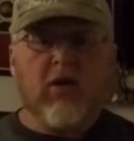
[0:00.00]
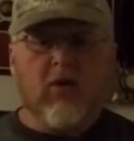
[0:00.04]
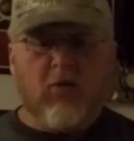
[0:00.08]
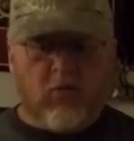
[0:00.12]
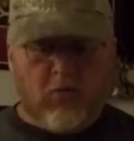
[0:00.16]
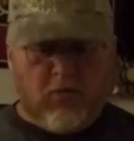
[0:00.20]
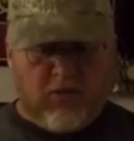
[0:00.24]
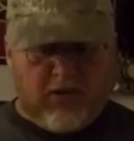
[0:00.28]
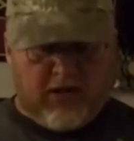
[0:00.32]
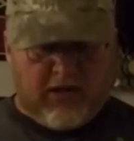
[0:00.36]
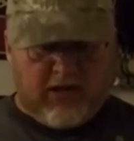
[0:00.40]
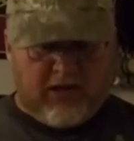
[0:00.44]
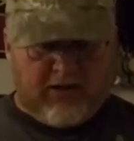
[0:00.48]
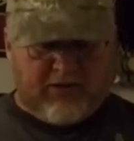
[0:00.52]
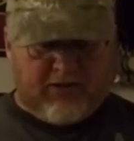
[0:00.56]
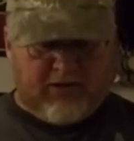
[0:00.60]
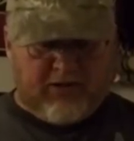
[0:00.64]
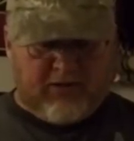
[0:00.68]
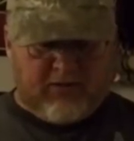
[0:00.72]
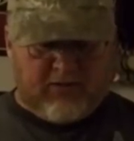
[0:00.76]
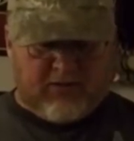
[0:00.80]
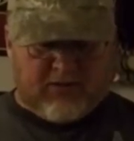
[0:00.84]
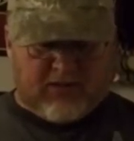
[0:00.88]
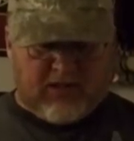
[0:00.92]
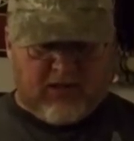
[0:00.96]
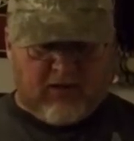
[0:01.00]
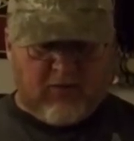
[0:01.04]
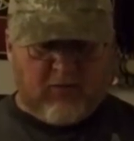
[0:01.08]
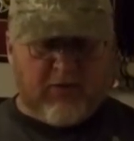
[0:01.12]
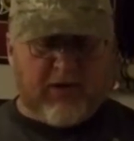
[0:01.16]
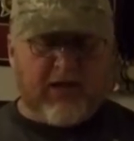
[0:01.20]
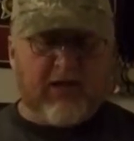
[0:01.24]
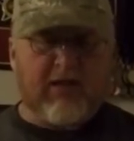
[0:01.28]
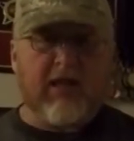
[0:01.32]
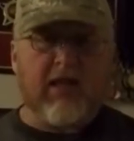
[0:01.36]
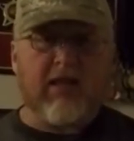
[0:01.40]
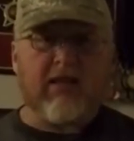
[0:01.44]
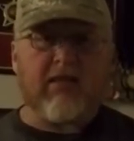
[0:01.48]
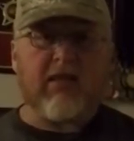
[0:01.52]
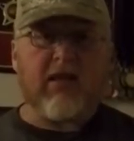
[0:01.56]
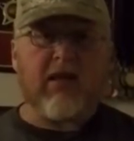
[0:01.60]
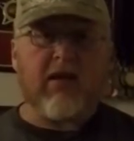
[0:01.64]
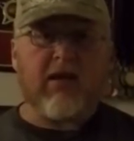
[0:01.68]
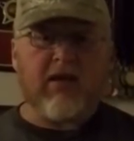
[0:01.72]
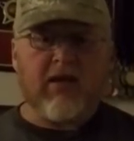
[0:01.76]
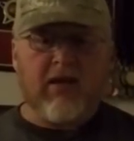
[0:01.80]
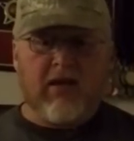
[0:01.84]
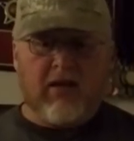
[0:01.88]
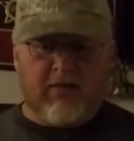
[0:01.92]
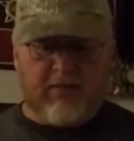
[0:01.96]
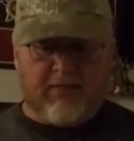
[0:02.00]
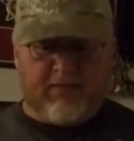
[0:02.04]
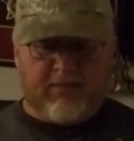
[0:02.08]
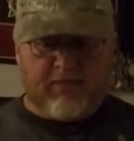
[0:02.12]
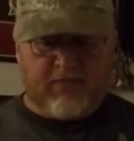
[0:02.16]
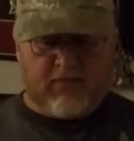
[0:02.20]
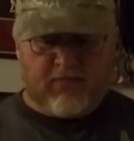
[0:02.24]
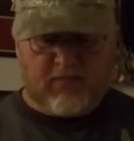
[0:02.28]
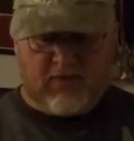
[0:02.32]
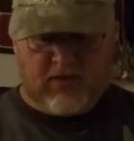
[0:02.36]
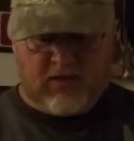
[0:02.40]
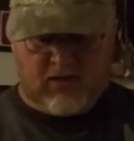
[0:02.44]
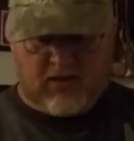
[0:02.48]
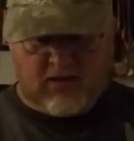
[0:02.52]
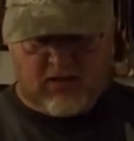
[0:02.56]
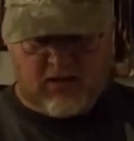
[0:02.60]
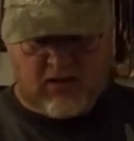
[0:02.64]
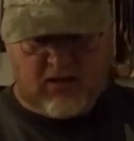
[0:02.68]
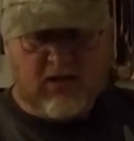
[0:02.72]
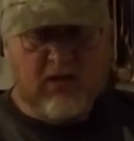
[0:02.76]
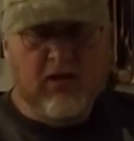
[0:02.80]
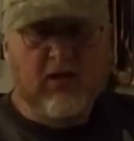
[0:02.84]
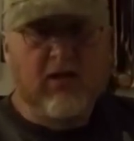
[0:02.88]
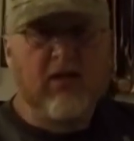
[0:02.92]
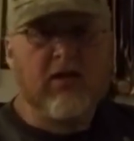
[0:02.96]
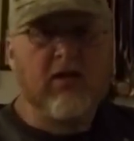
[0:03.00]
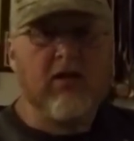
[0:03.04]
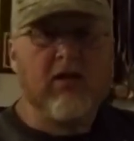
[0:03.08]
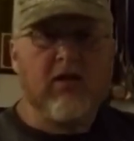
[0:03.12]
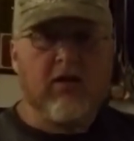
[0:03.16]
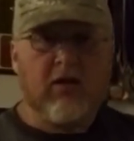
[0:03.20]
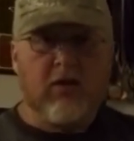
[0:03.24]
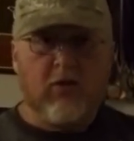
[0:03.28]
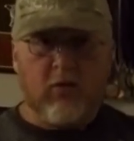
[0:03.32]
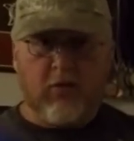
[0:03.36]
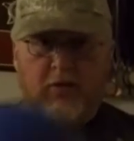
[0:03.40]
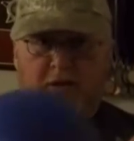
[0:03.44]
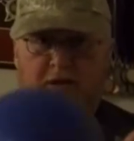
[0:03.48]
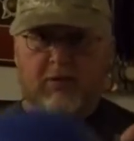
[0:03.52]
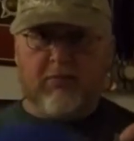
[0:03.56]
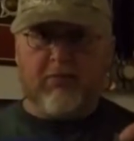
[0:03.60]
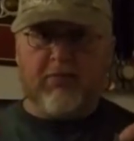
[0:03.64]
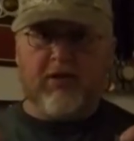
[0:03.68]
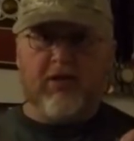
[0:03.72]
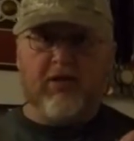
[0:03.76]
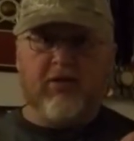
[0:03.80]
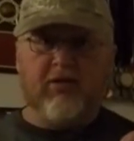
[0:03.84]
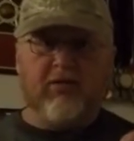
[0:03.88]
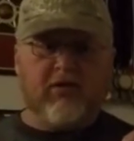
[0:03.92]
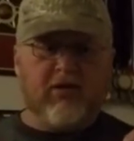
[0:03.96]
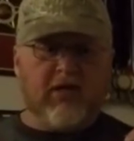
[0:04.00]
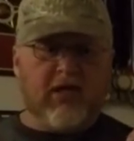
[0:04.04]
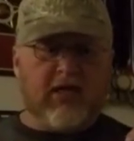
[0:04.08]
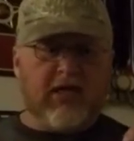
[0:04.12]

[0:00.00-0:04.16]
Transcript: What I'll do is I'll rig that thing up with the balloon.